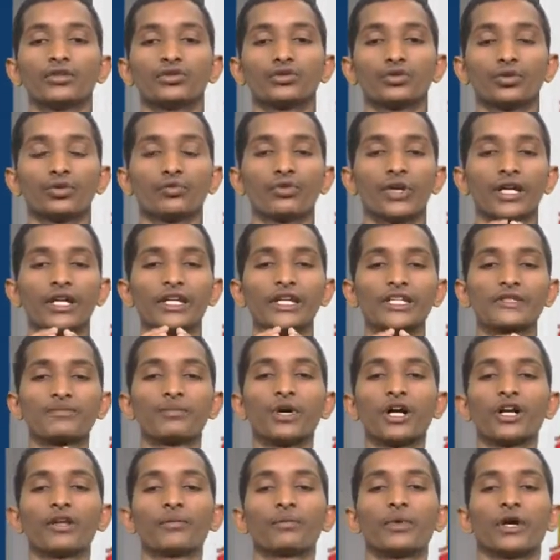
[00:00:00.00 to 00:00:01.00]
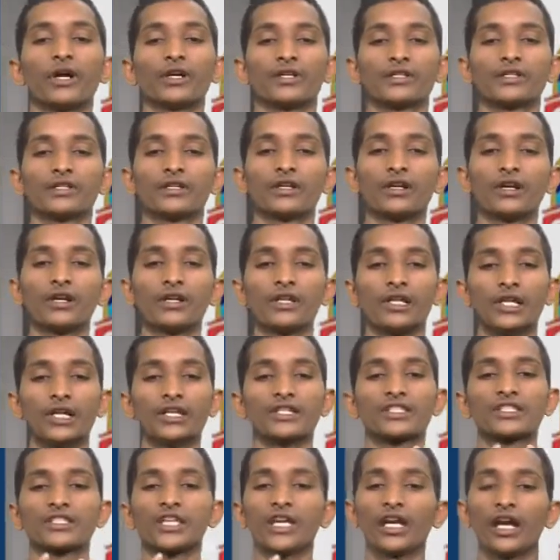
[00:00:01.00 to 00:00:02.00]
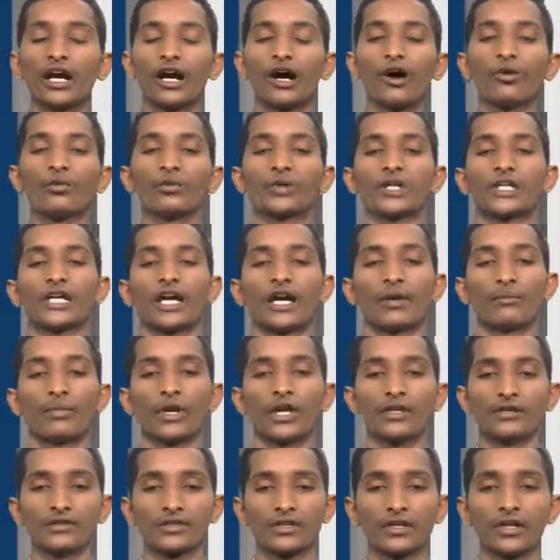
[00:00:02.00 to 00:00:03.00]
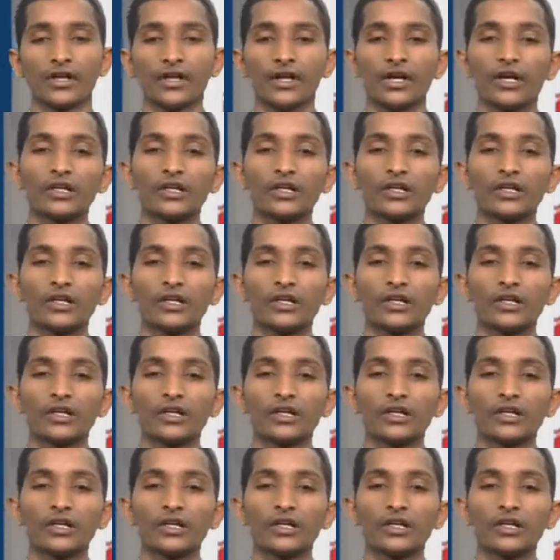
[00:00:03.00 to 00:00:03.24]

through various body parts. Let us see how it happens.